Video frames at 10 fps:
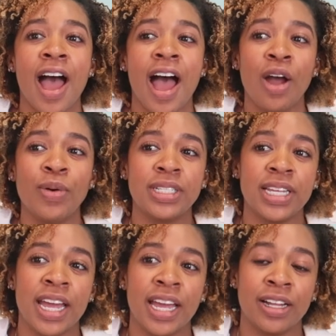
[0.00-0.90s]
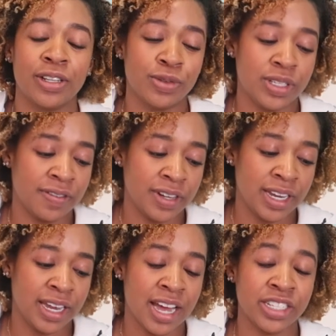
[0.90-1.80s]
I would say
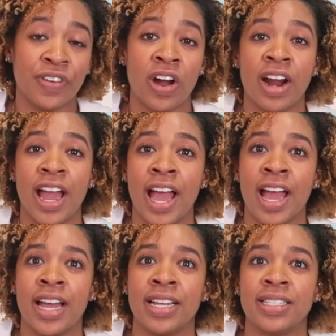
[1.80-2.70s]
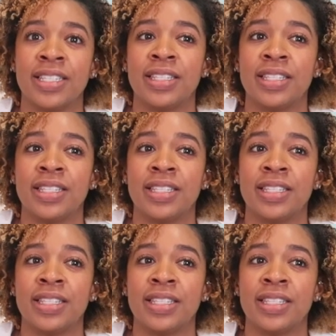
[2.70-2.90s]
inclusivity as far as